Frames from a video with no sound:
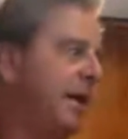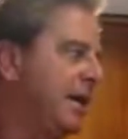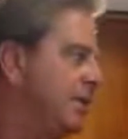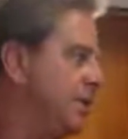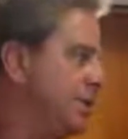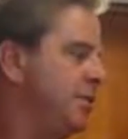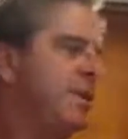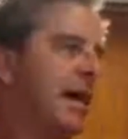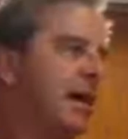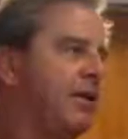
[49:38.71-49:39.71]
I could just
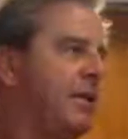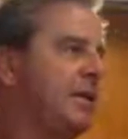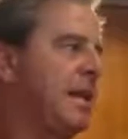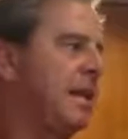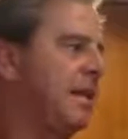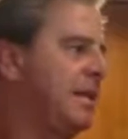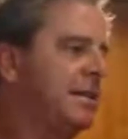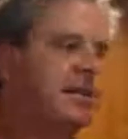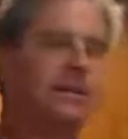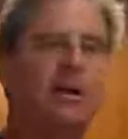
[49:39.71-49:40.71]
use that Greek salad
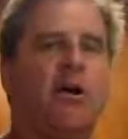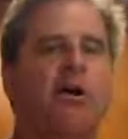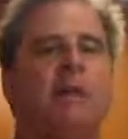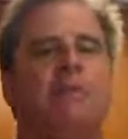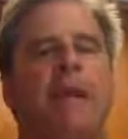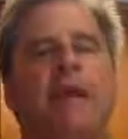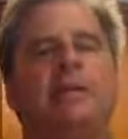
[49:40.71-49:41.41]
that's already made.